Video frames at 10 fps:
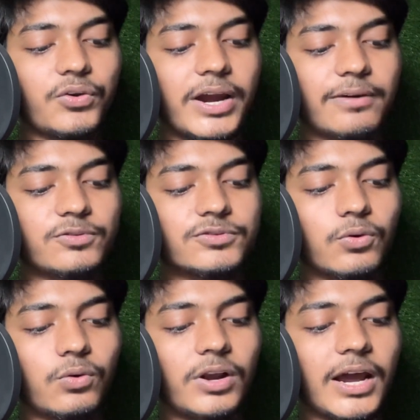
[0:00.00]
you have to
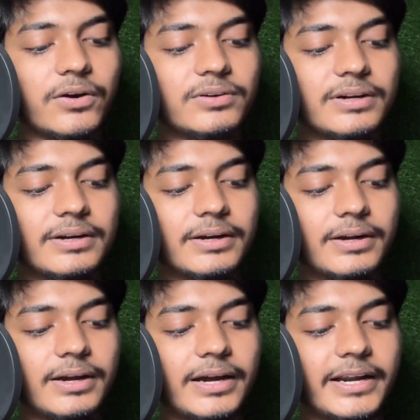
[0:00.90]
scroll down,
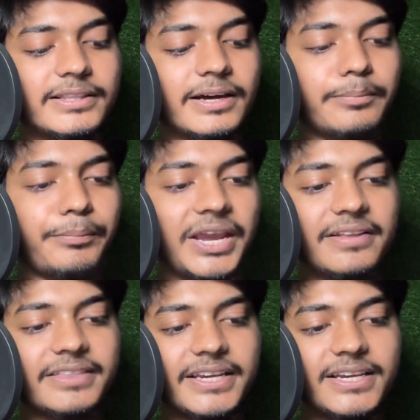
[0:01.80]
and the
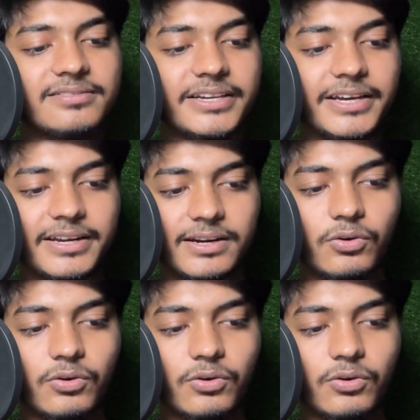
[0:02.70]
main thing is here.